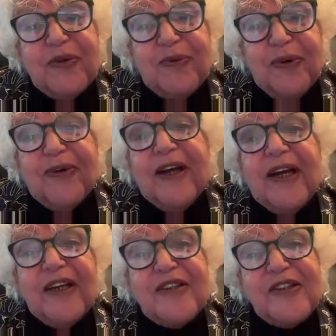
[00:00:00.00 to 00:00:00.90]
you were
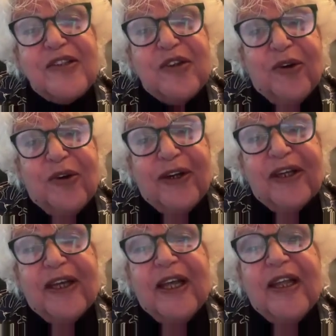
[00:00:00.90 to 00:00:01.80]

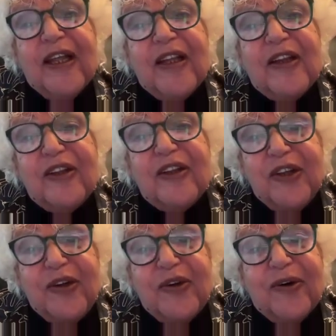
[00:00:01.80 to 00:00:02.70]
historic to
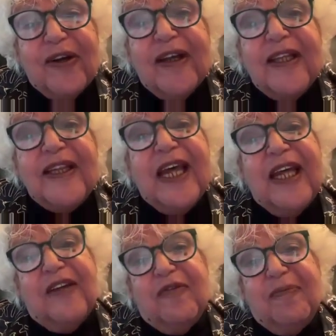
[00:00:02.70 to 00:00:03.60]
your
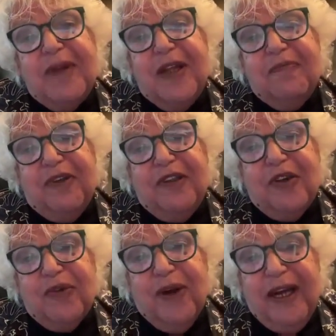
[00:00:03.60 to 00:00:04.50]
native people,
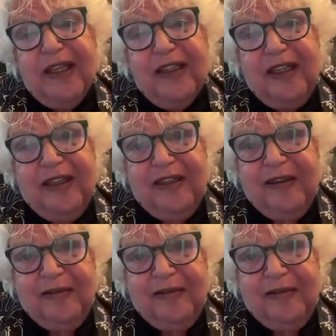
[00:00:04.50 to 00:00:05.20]
correct?